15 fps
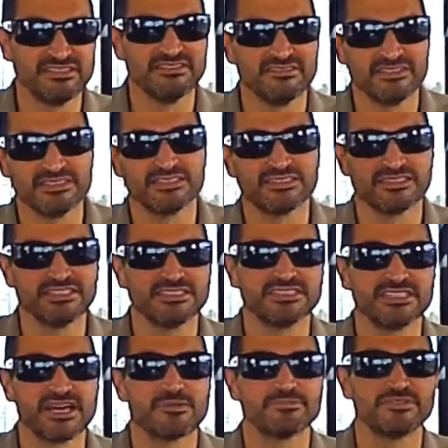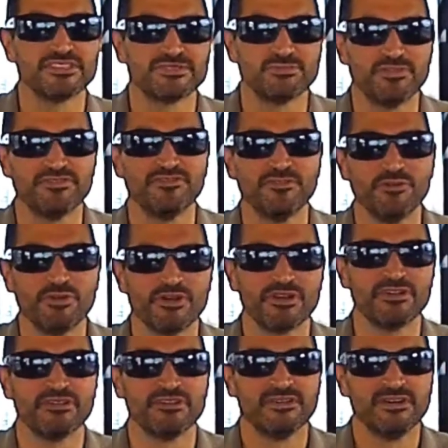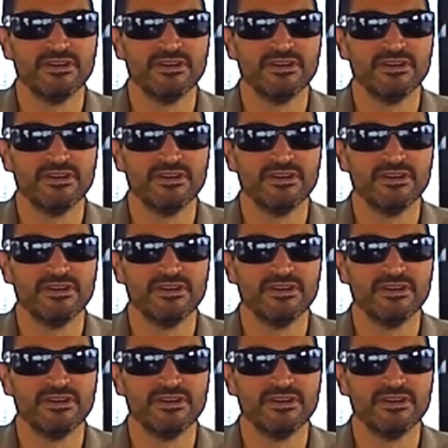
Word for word: you know, let's let's stop this before